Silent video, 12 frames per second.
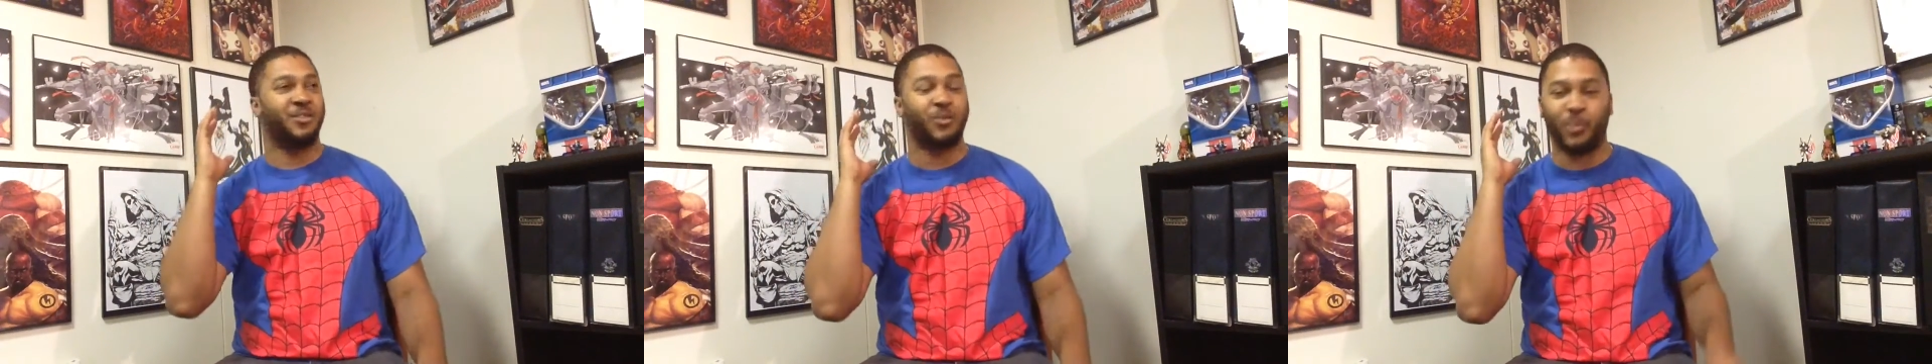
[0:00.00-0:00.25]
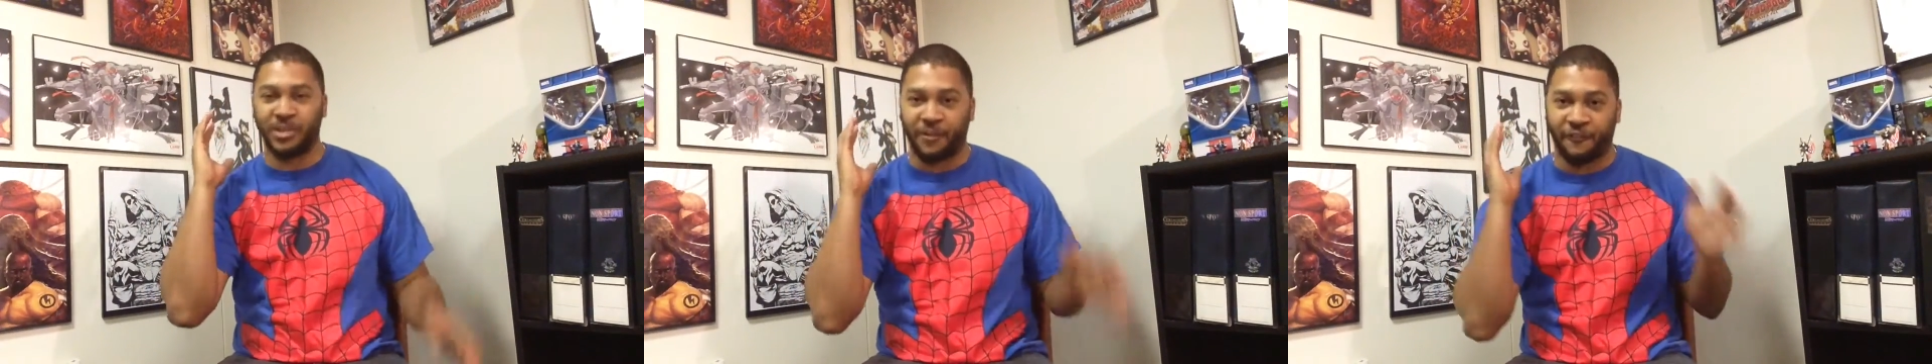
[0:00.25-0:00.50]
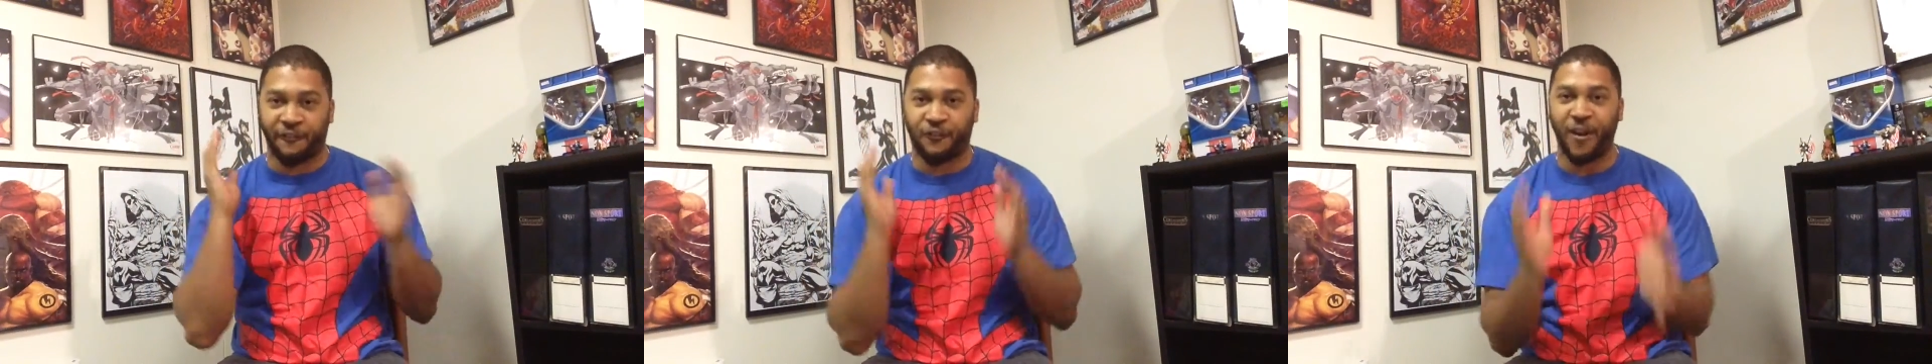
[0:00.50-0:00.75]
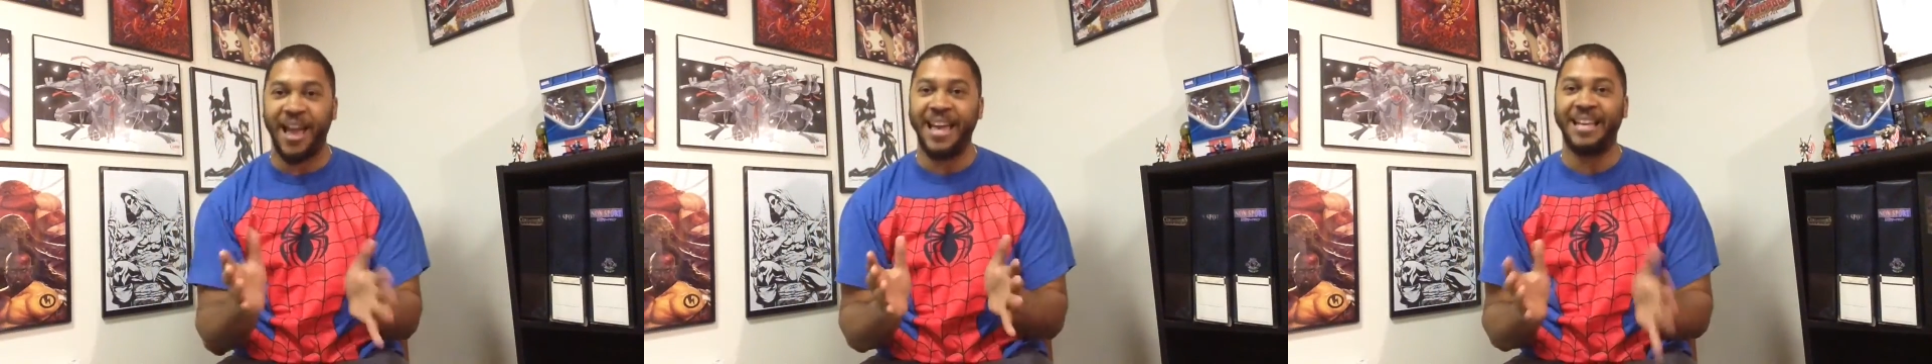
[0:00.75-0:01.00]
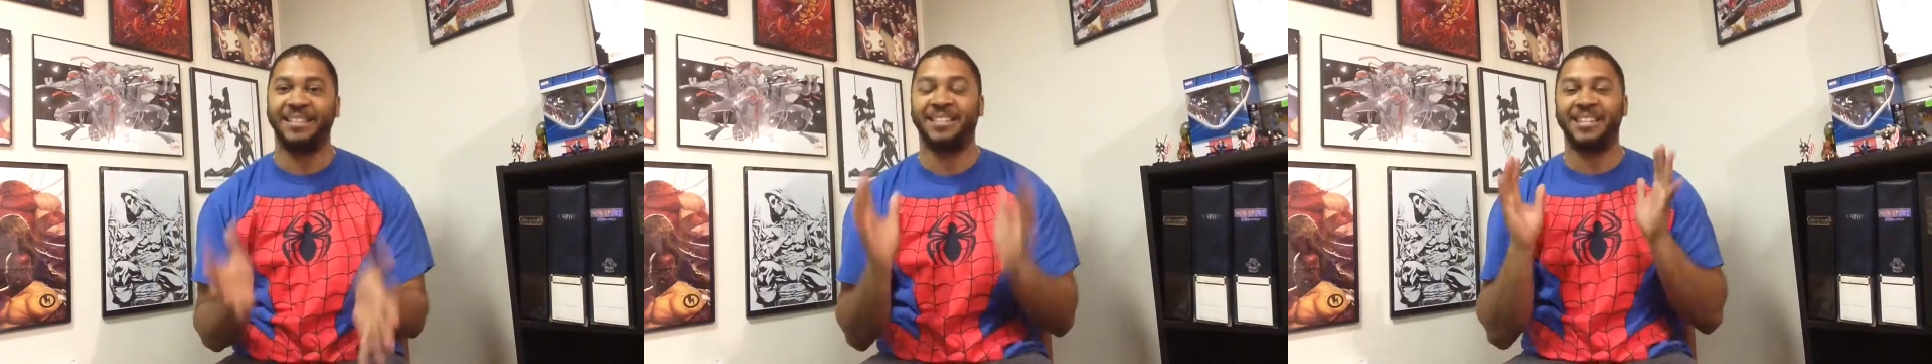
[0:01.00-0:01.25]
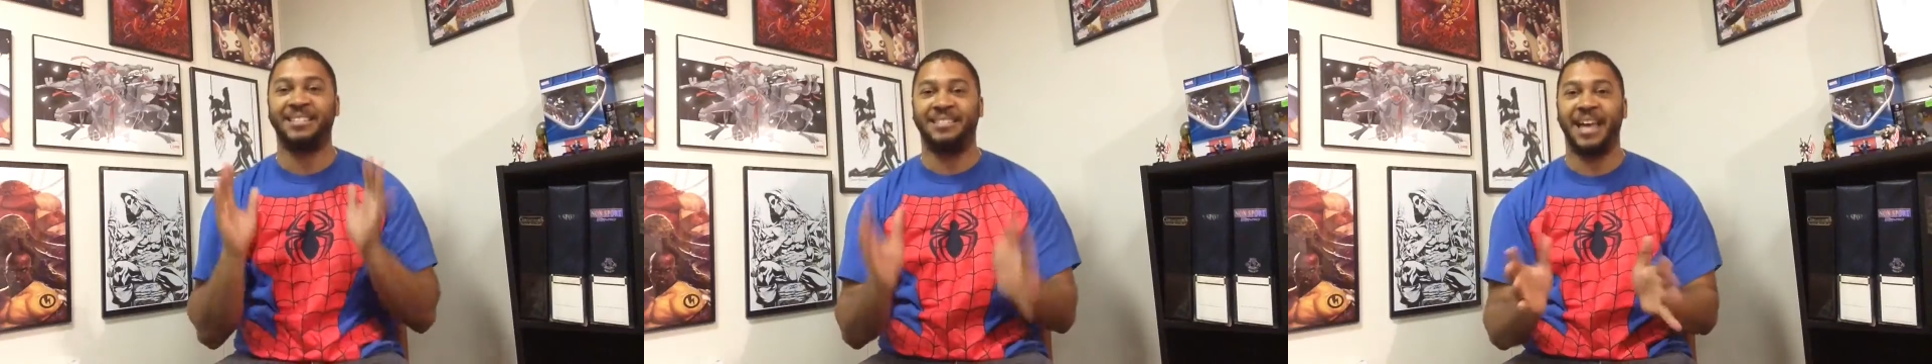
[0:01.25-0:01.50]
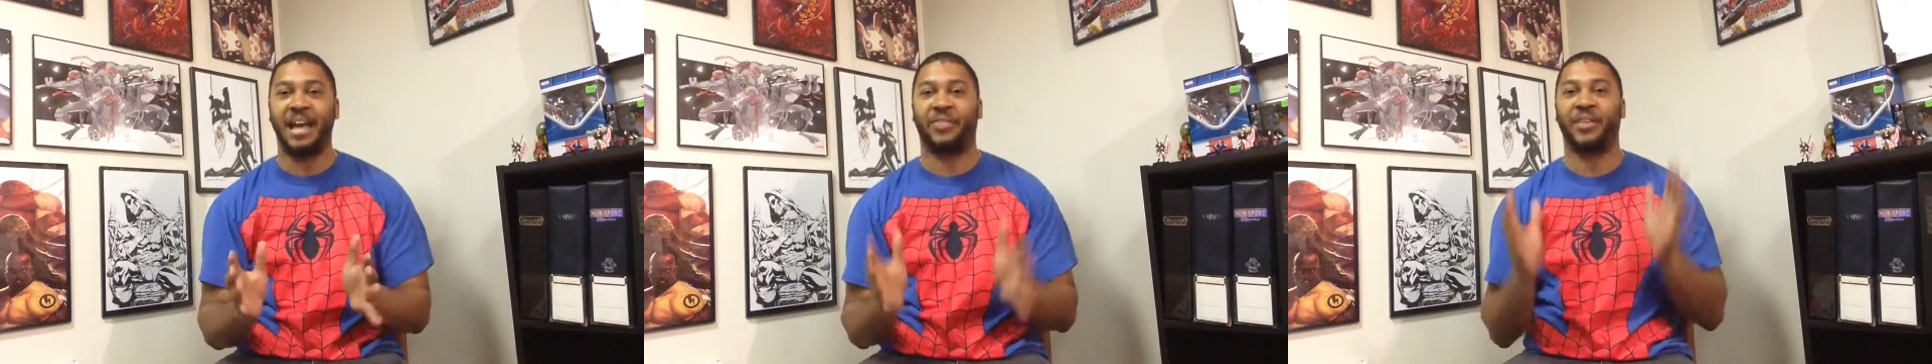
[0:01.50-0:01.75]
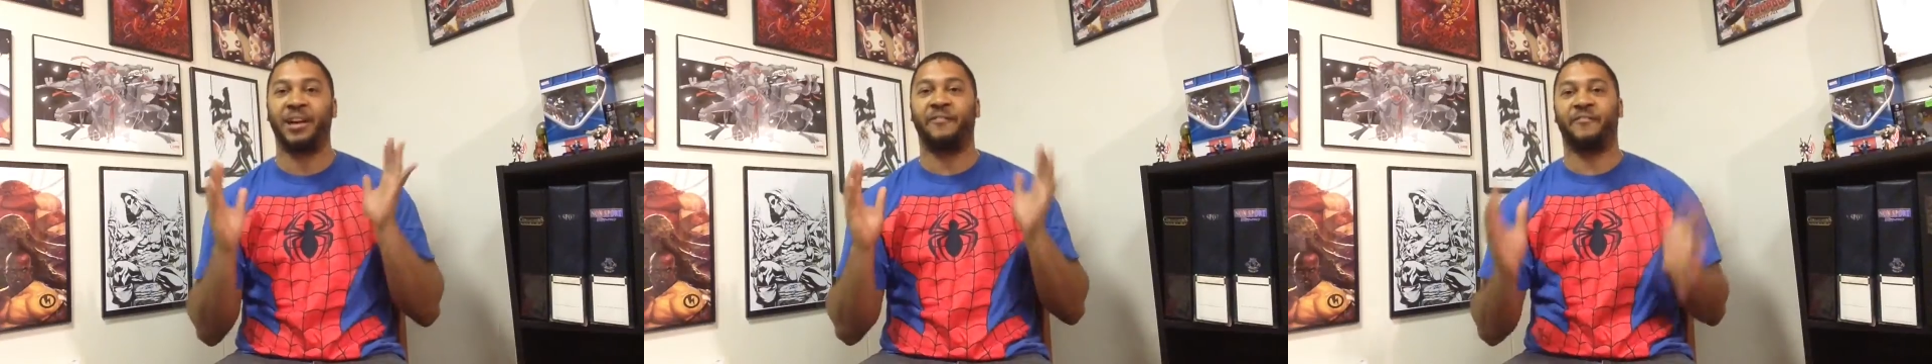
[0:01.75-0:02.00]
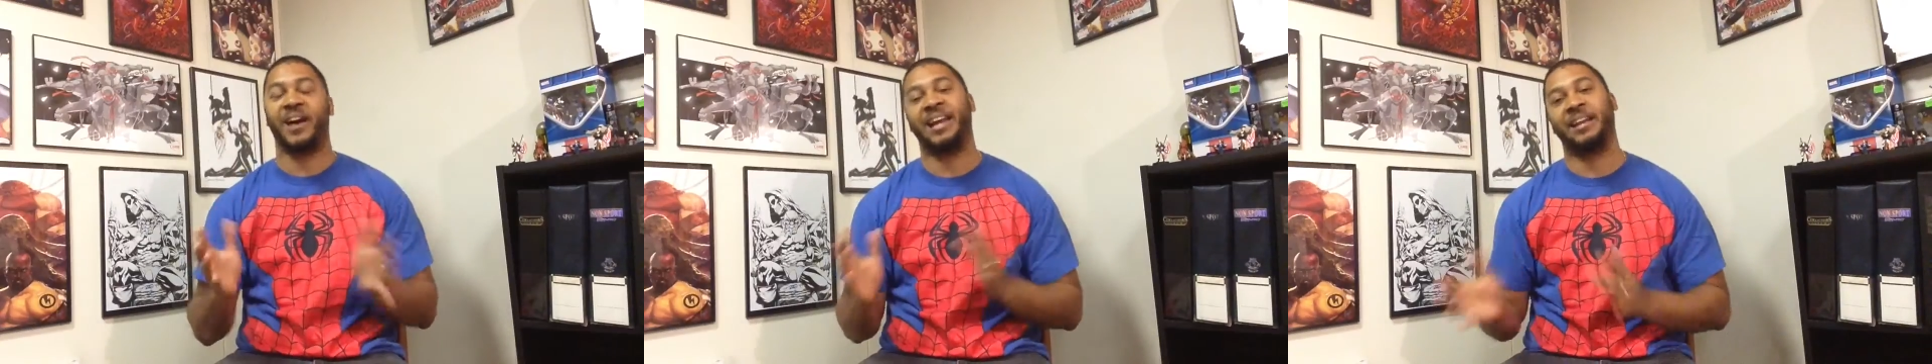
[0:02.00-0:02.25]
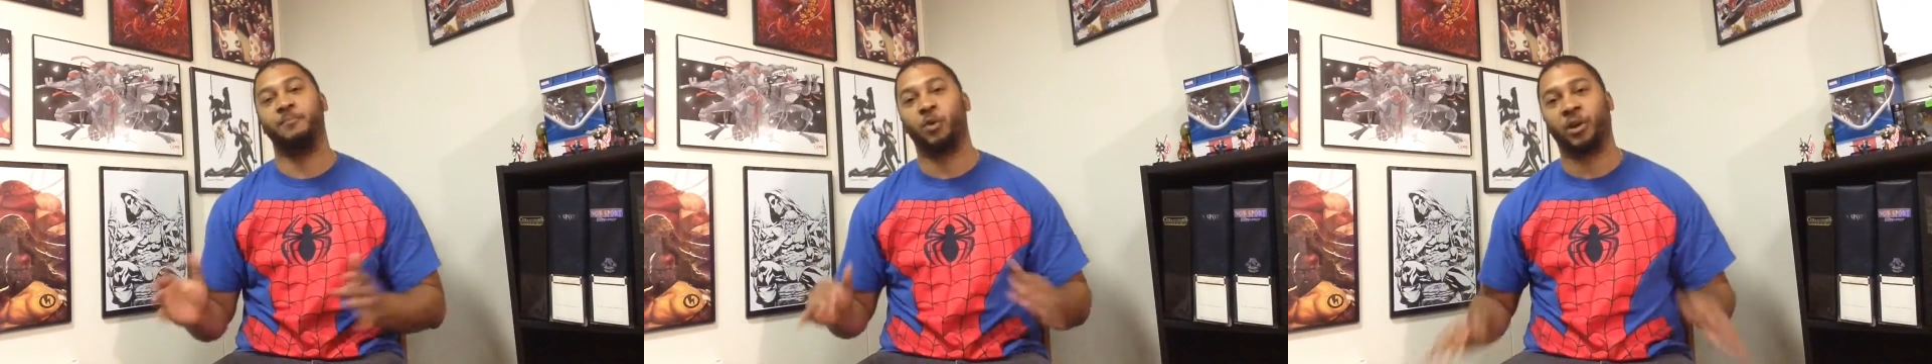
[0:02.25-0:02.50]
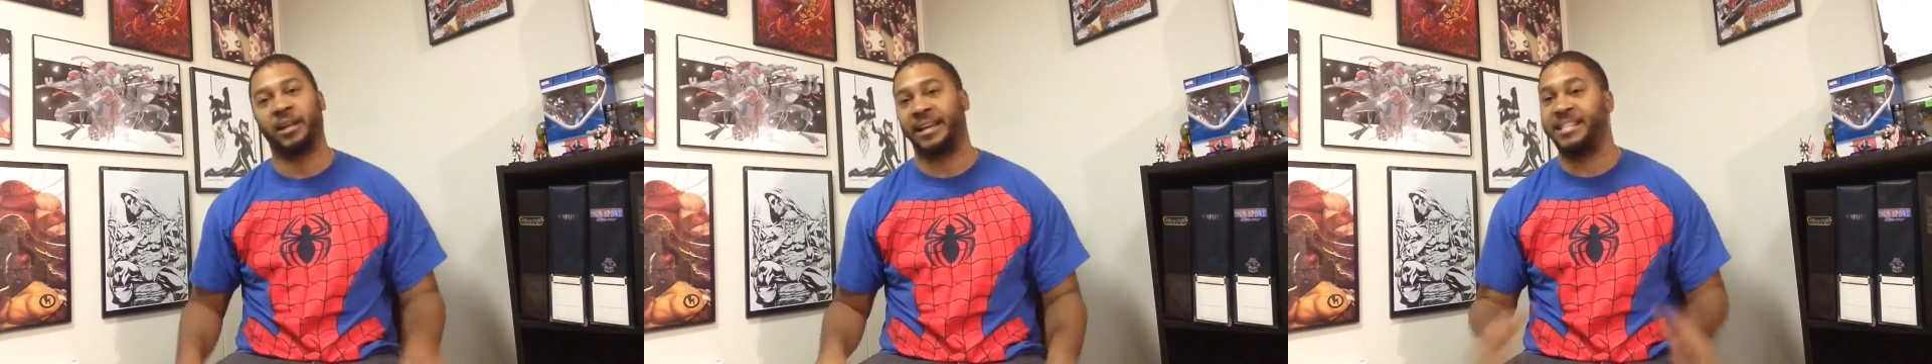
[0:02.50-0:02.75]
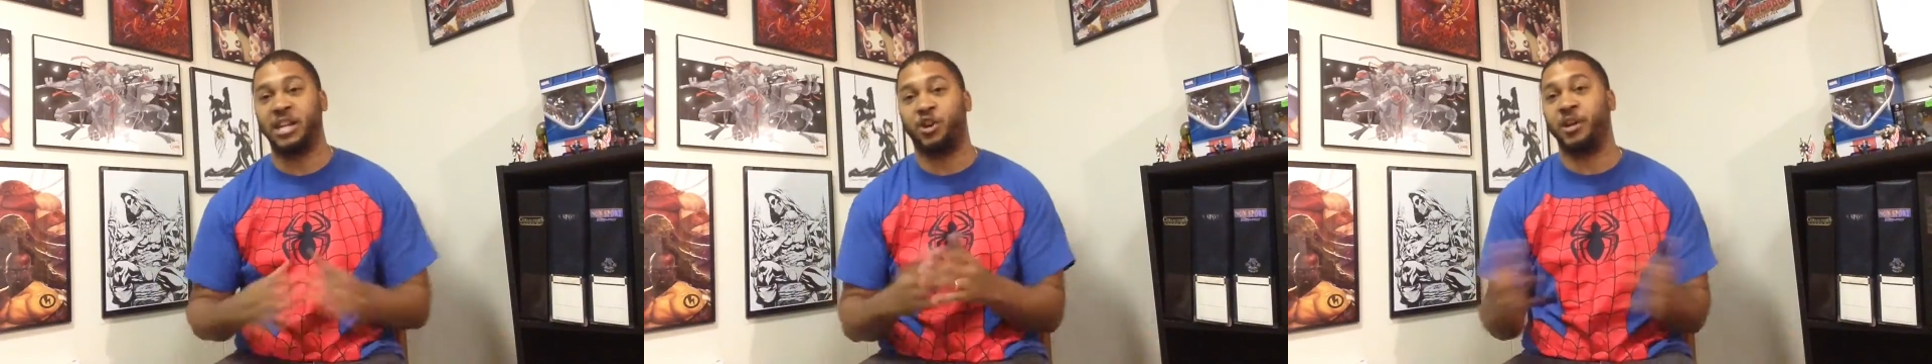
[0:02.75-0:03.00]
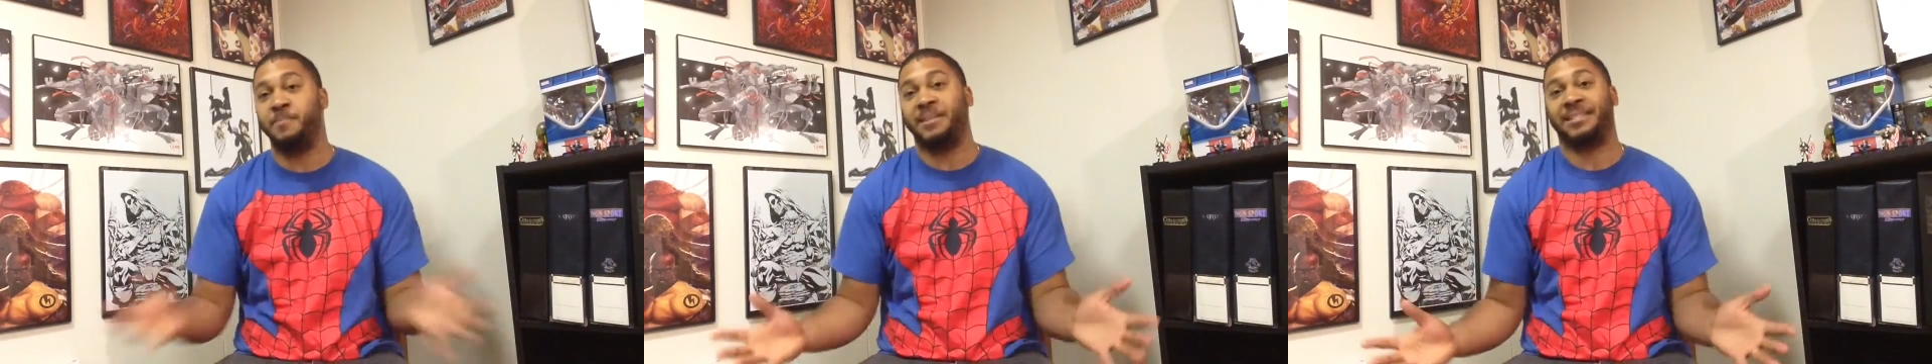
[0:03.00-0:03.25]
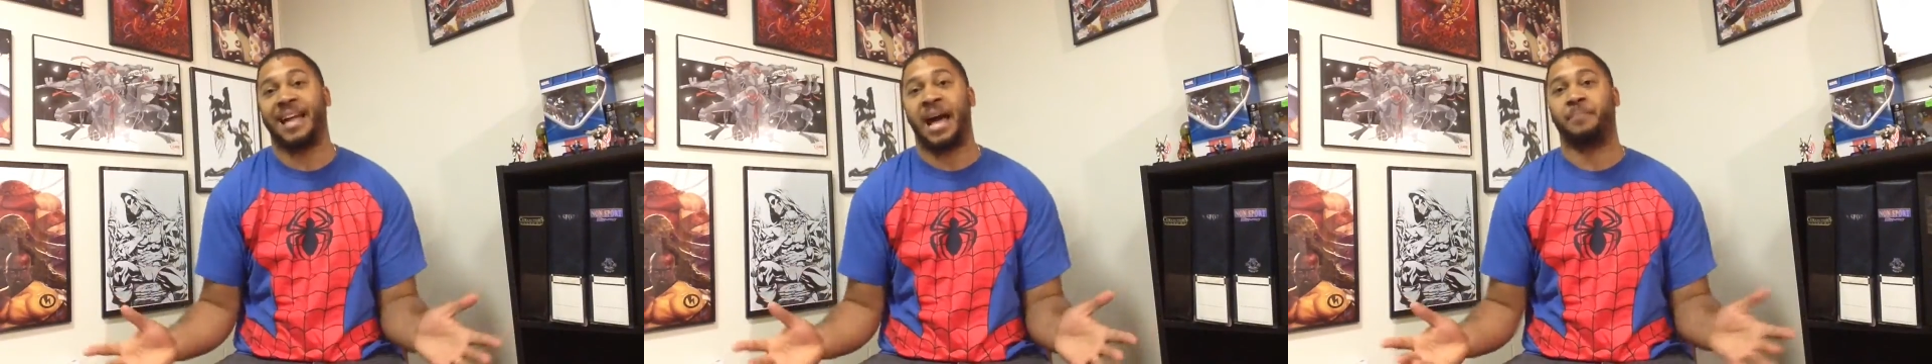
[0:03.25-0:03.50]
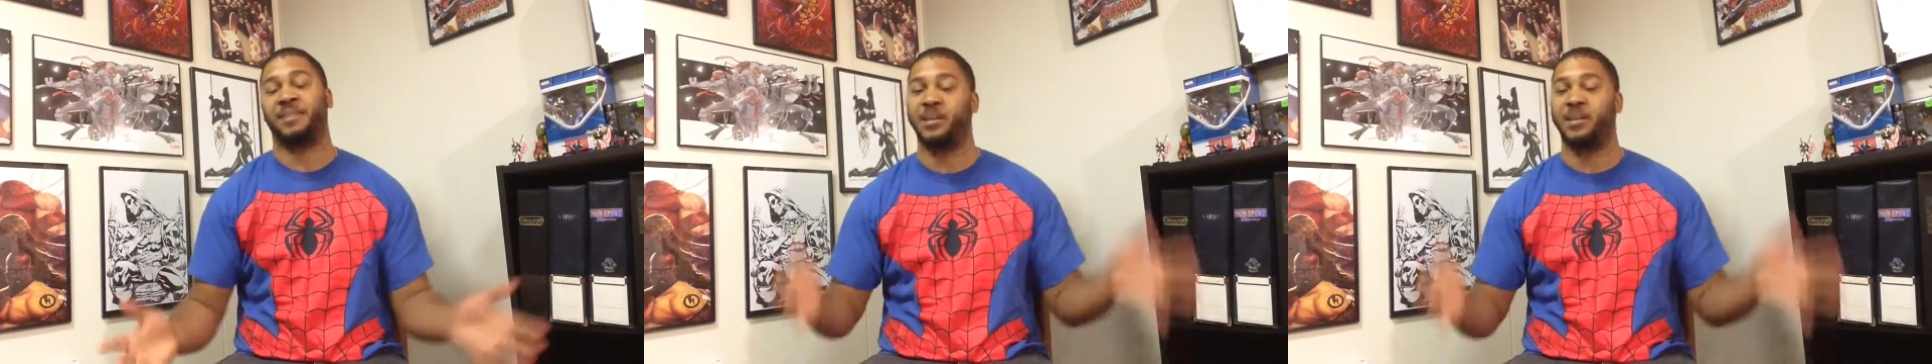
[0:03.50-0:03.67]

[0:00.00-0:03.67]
was afraid to death of fighting Moreland because he couldn't be stopped.